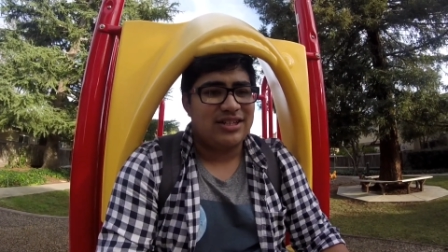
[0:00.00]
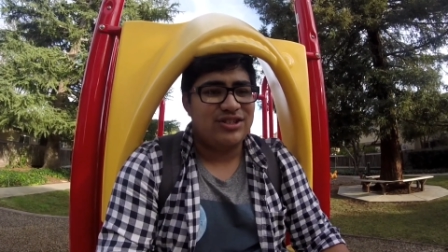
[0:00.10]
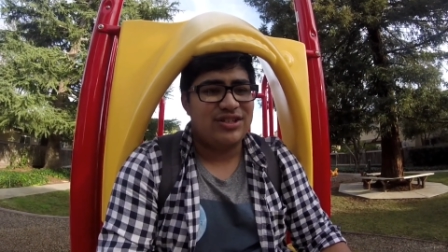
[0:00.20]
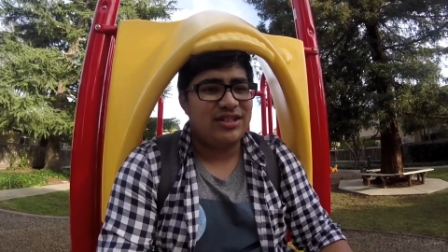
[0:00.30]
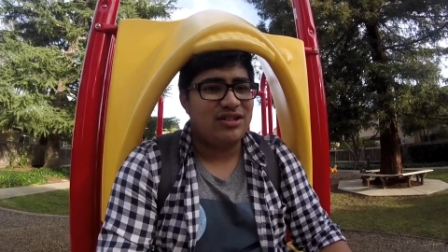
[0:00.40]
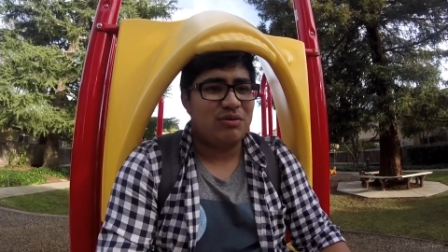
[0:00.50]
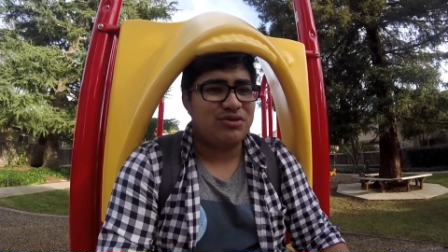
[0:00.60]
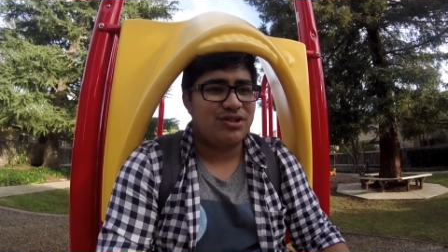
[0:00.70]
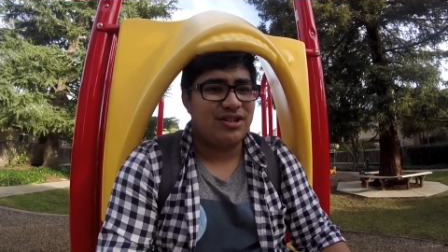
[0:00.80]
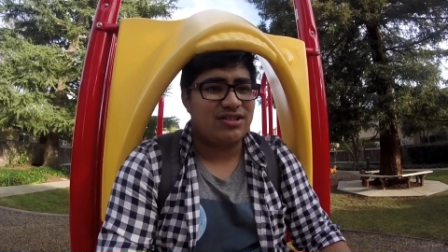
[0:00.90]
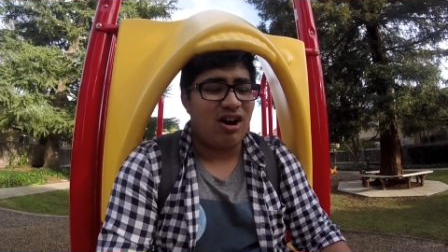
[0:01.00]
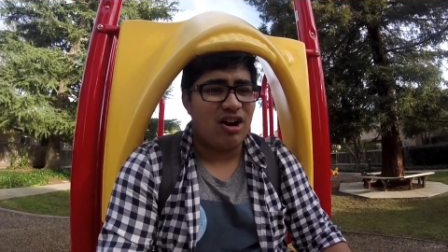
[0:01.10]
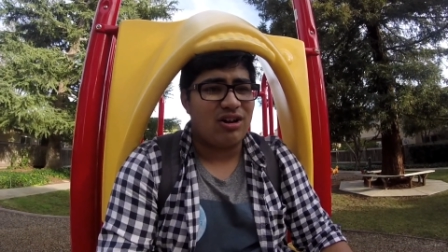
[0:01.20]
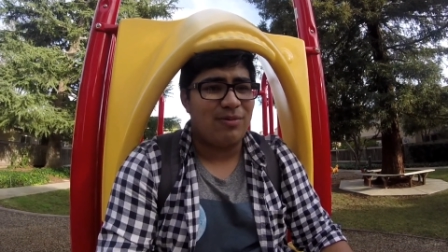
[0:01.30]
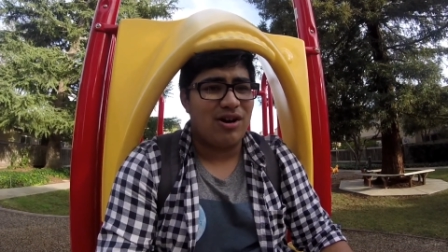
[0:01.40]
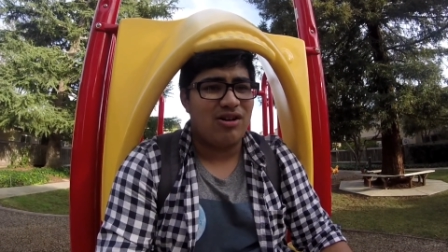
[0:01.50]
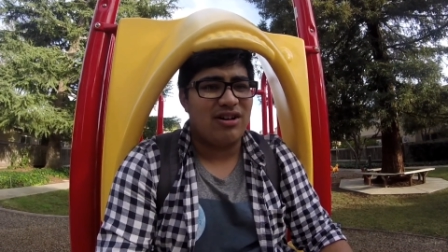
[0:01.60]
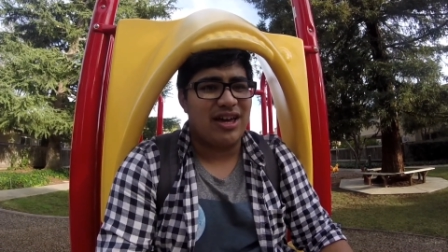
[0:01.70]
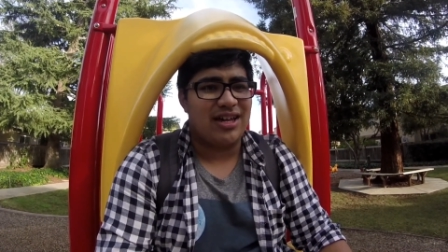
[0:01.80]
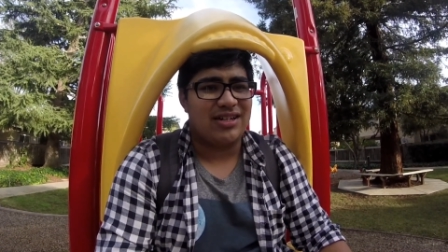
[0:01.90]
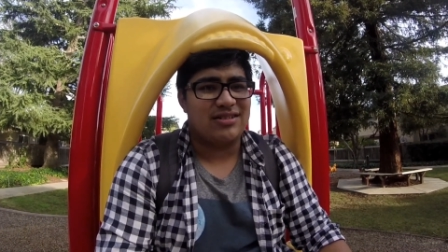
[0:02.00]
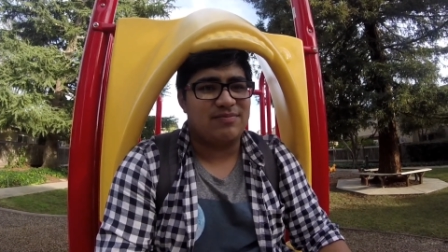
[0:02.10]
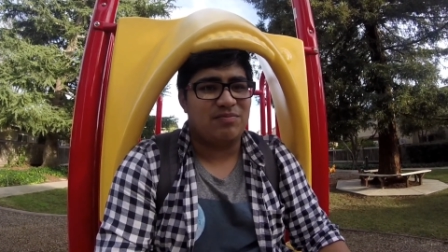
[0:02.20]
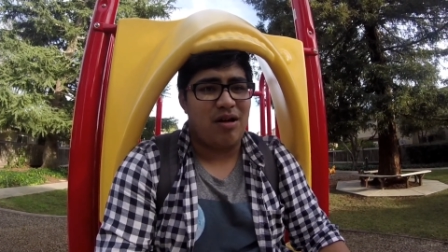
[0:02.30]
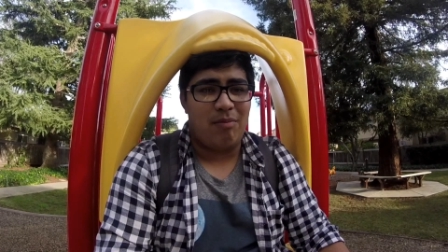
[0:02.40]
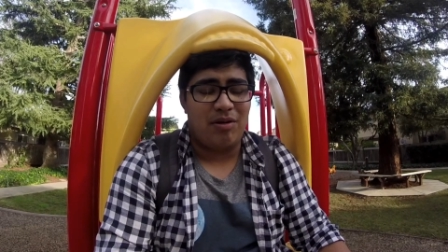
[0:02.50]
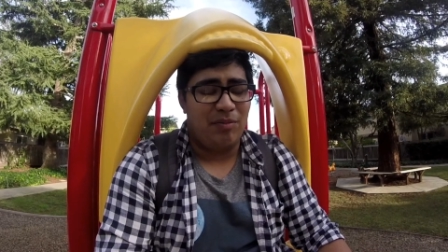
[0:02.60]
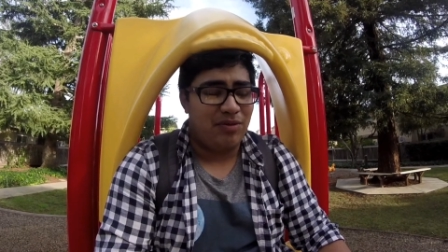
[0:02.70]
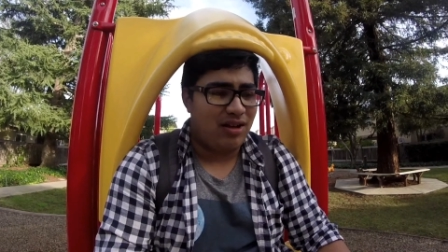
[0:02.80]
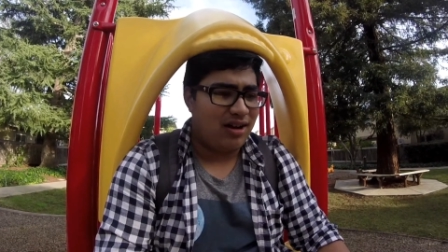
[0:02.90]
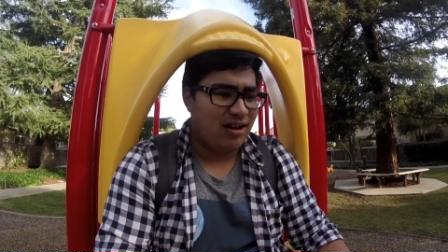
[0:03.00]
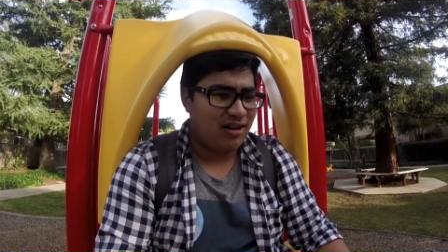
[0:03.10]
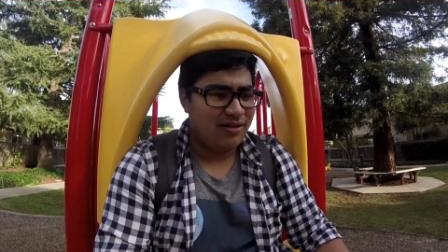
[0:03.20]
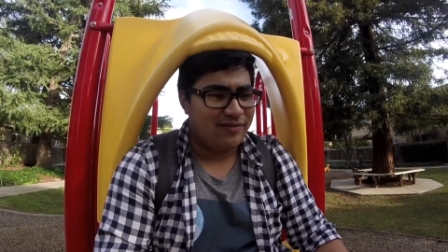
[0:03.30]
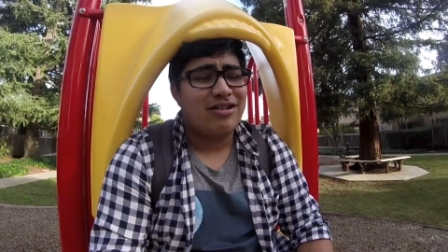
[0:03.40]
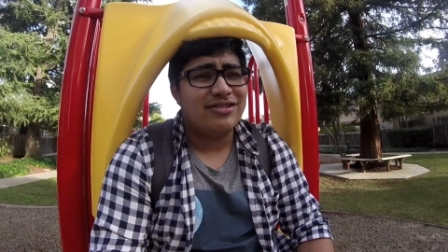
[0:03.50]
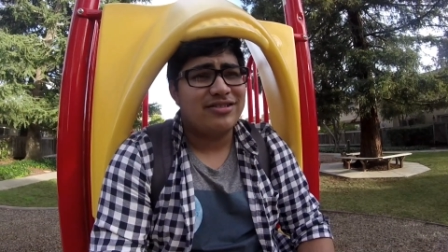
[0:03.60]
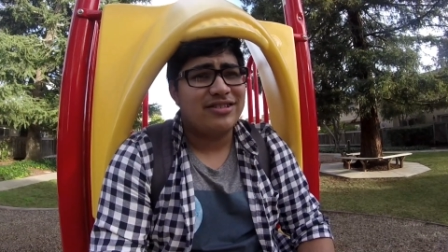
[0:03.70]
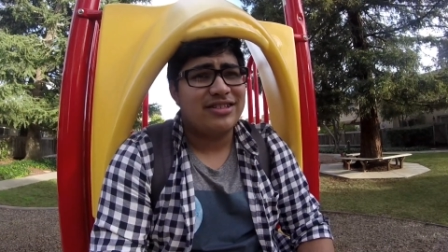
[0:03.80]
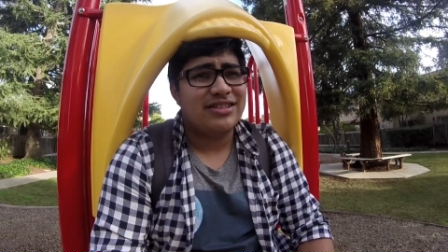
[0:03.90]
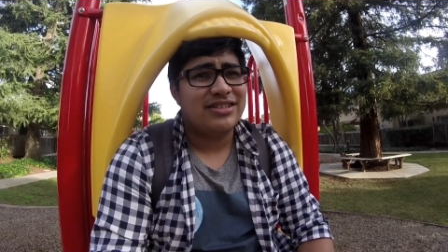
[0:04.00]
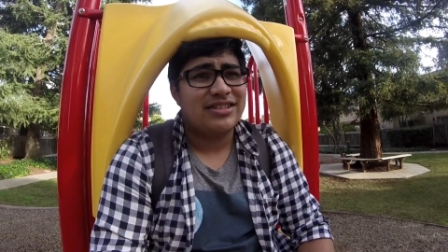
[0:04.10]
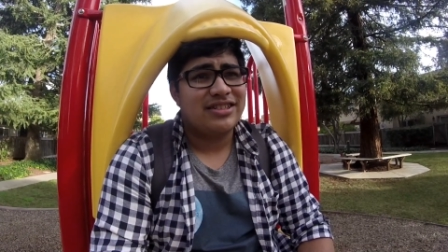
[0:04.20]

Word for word: You just need to know what you're going to talk about and blah, blah, blah. Honestly,